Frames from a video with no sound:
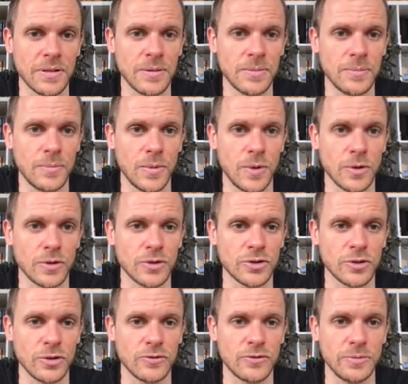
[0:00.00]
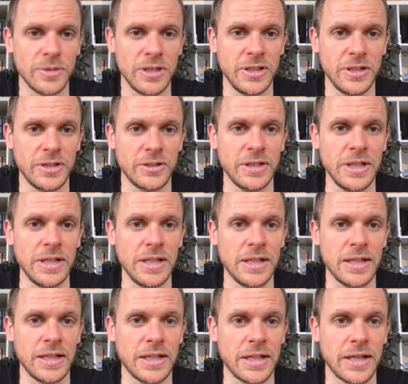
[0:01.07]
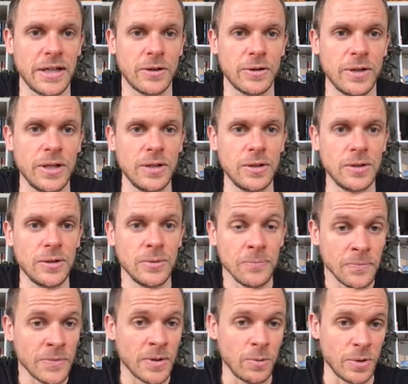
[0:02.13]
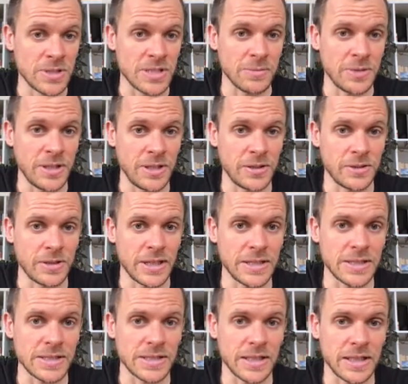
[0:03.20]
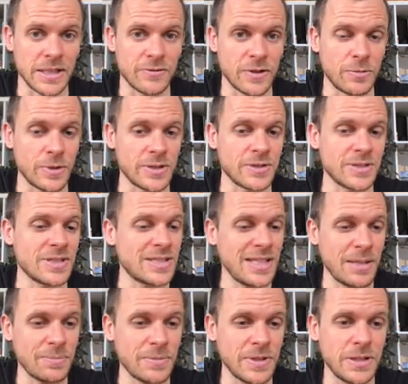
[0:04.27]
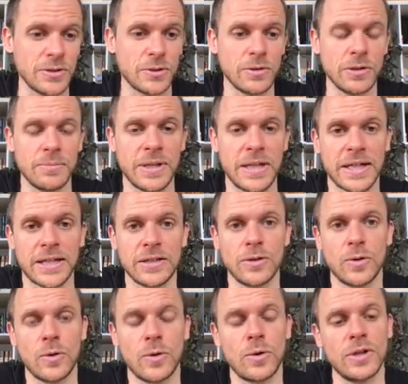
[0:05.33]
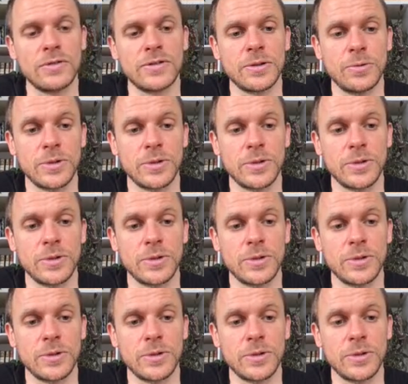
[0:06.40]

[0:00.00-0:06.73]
More control for me here, and now once I'm here, I decide if I want to step into the back or if I want